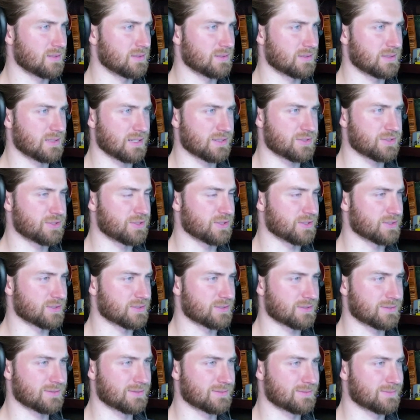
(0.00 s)
That's
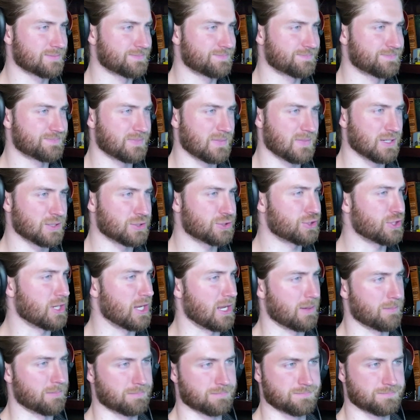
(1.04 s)
just a
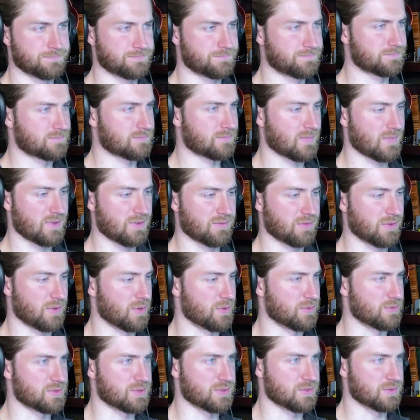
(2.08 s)
shame for
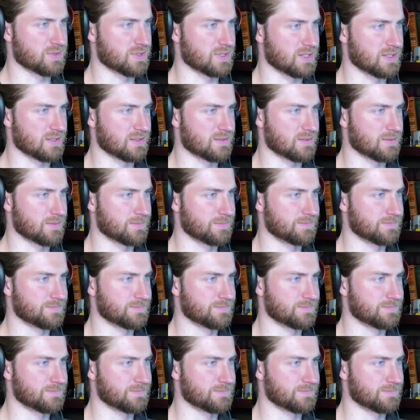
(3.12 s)
those two seeds.